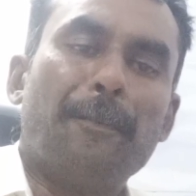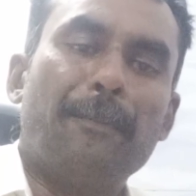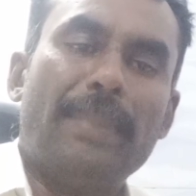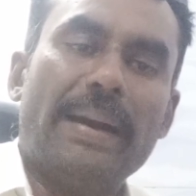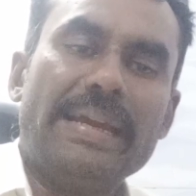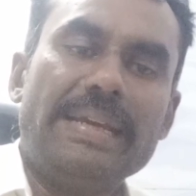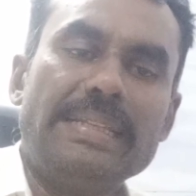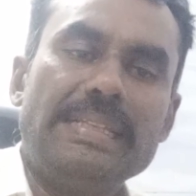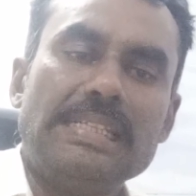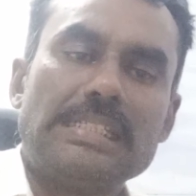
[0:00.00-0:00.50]

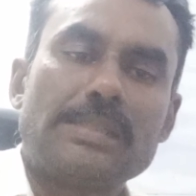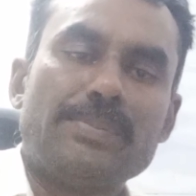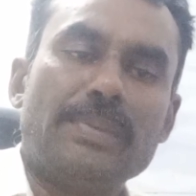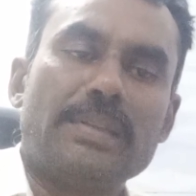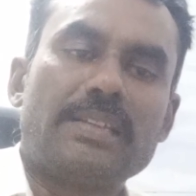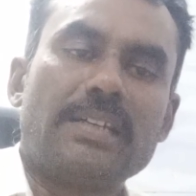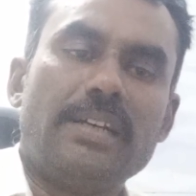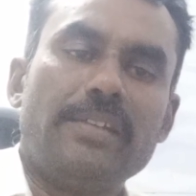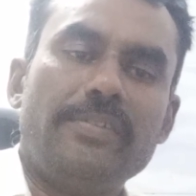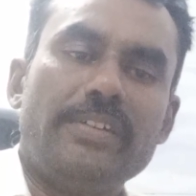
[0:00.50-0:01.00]
By this
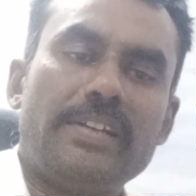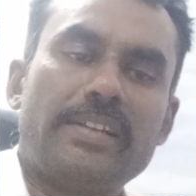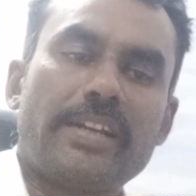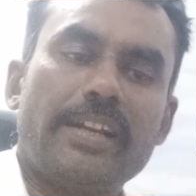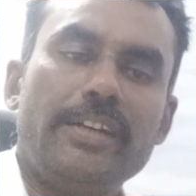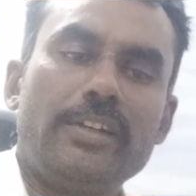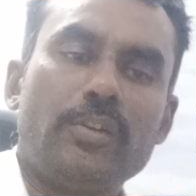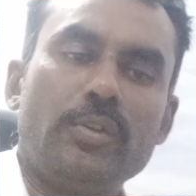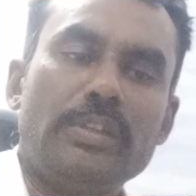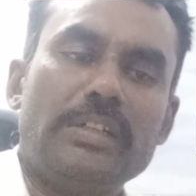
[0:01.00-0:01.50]
method, we
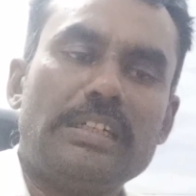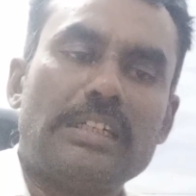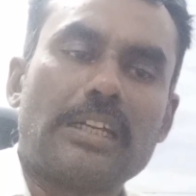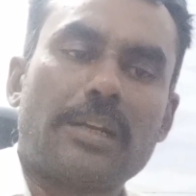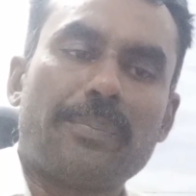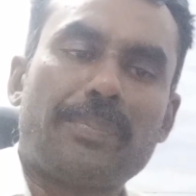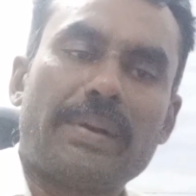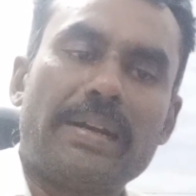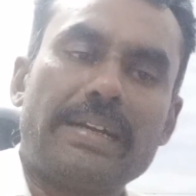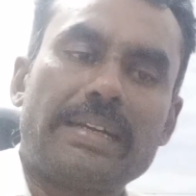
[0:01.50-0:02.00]
try to
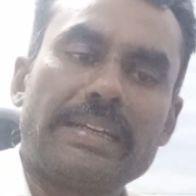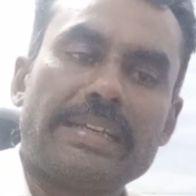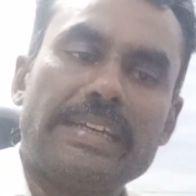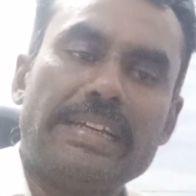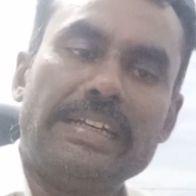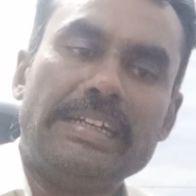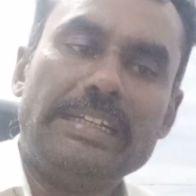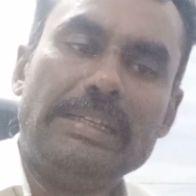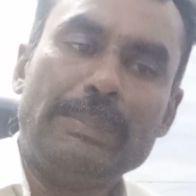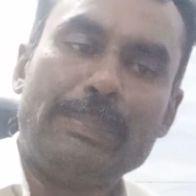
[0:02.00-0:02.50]
interpret
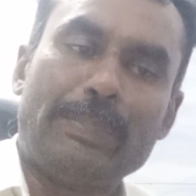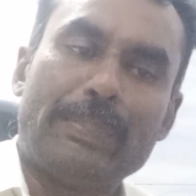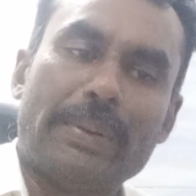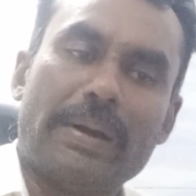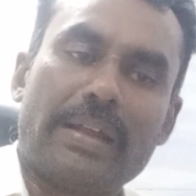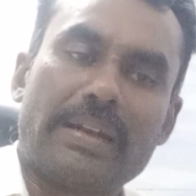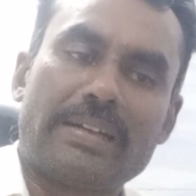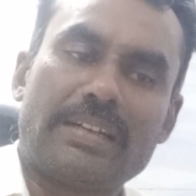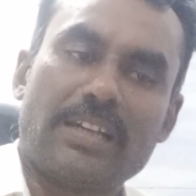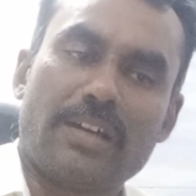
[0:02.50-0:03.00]
any
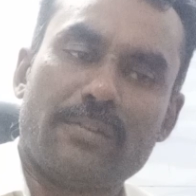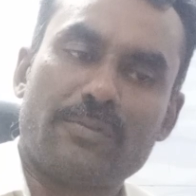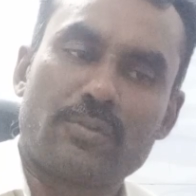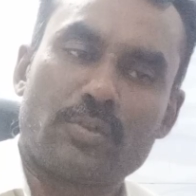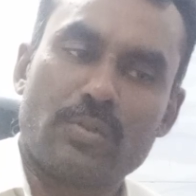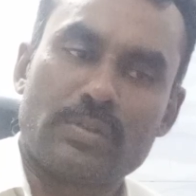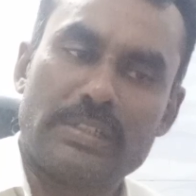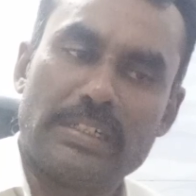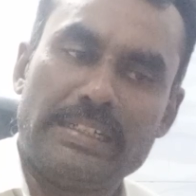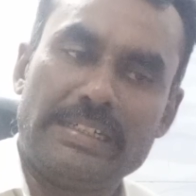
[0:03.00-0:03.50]
part of
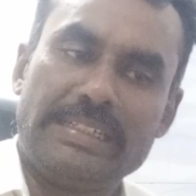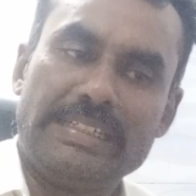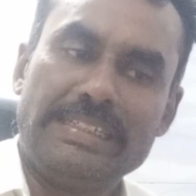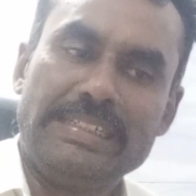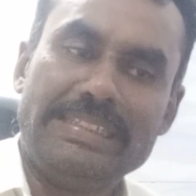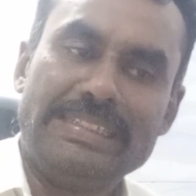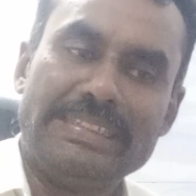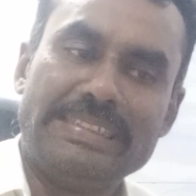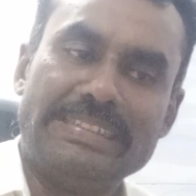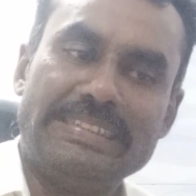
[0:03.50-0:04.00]

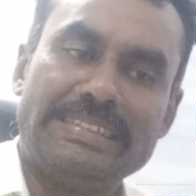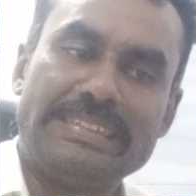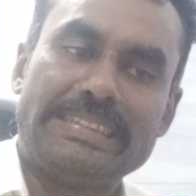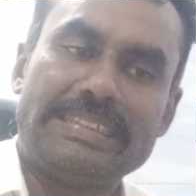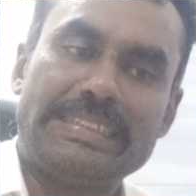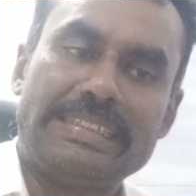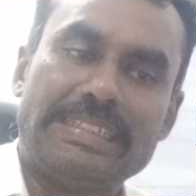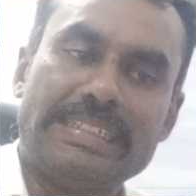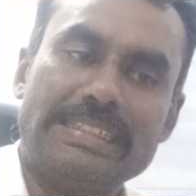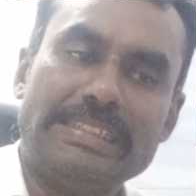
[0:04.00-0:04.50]
society in
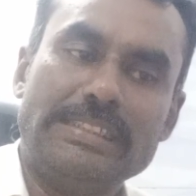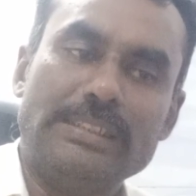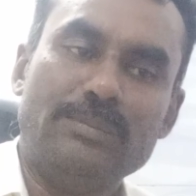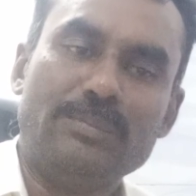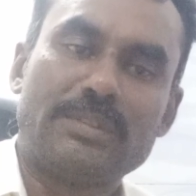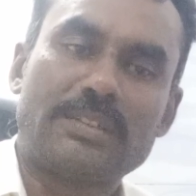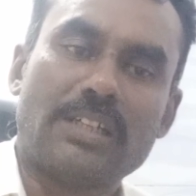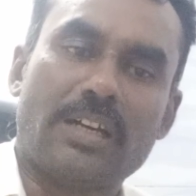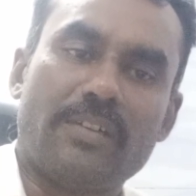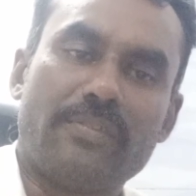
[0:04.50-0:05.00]

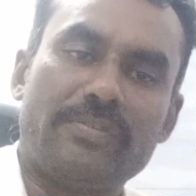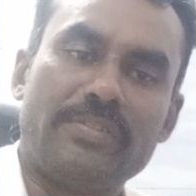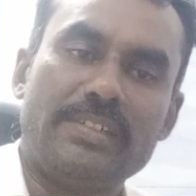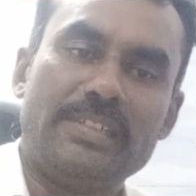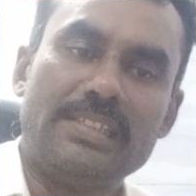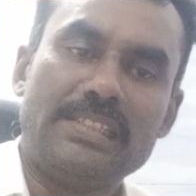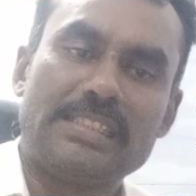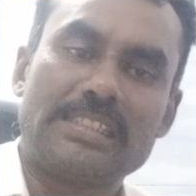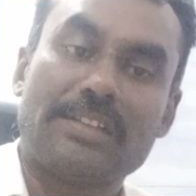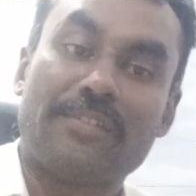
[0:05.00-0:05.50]
terms of
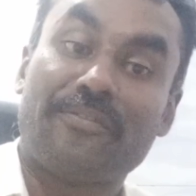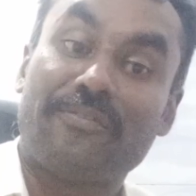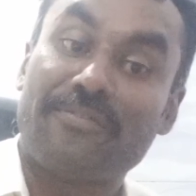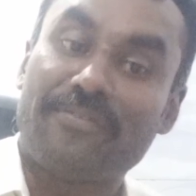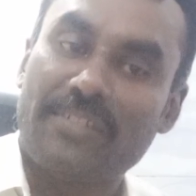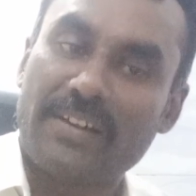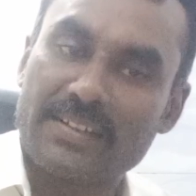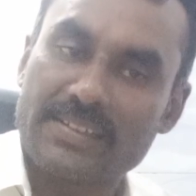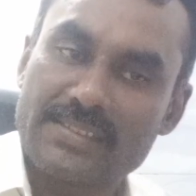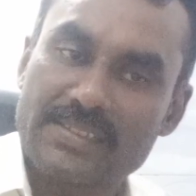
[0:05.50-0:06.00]
its
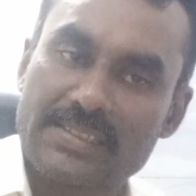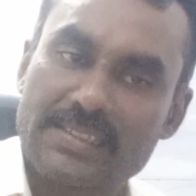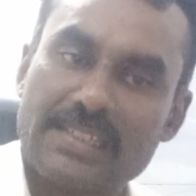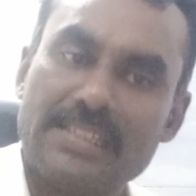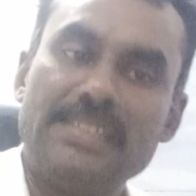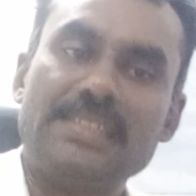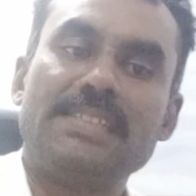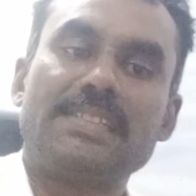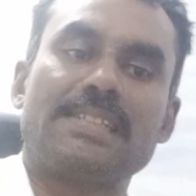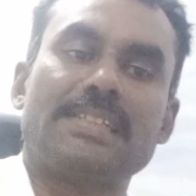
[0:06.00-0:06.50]

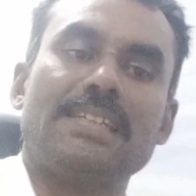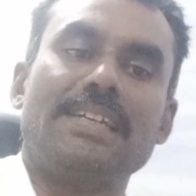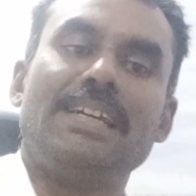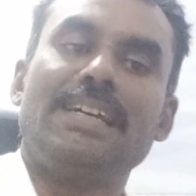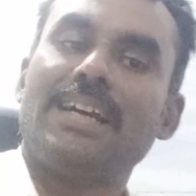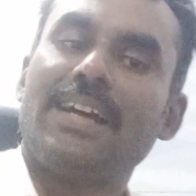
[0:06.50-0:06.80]
functions